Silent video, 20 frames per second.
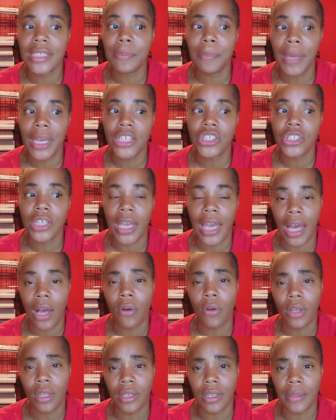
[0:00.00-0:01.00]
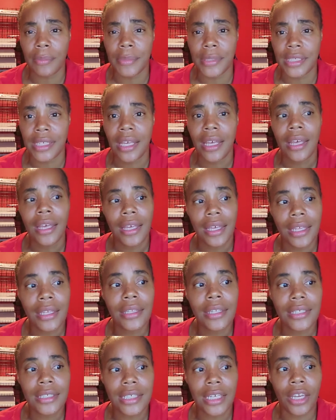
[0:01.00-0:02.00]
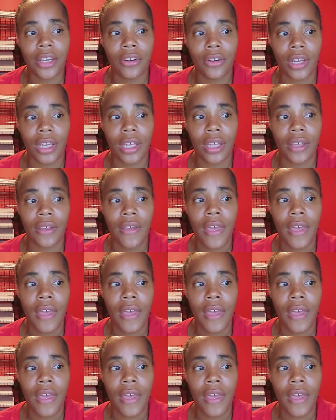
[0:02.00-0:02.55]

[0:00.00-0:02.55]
patient outcomes in this area.